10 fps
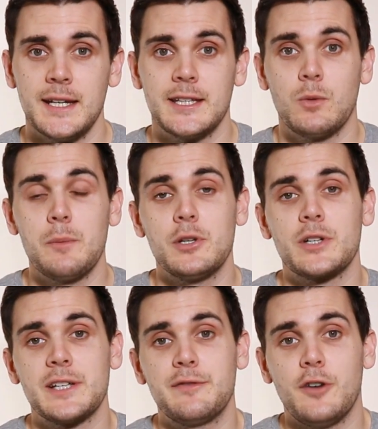they won't be
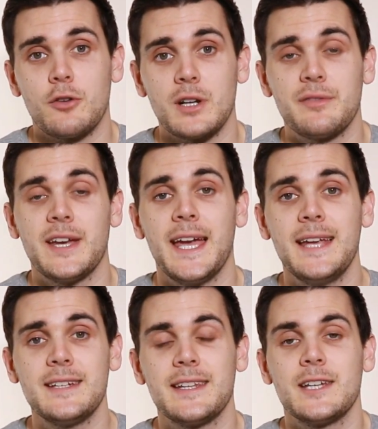looking far enough
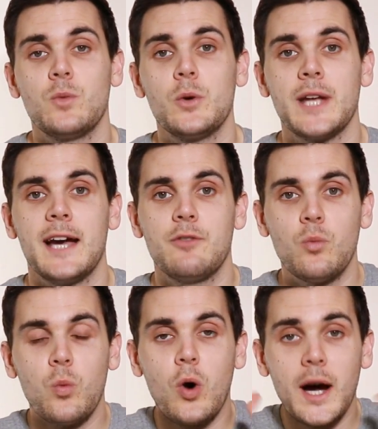ahead, and they won't have a
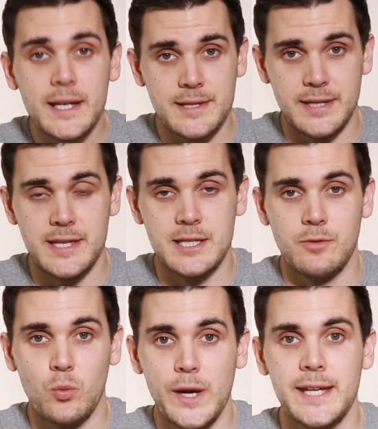wider sense
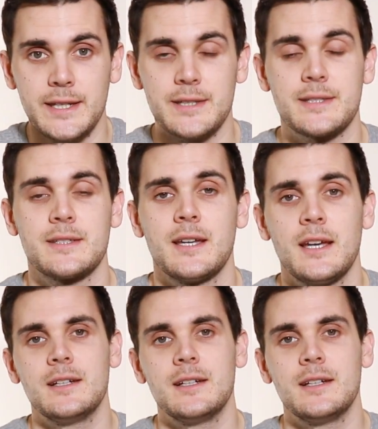of awareness.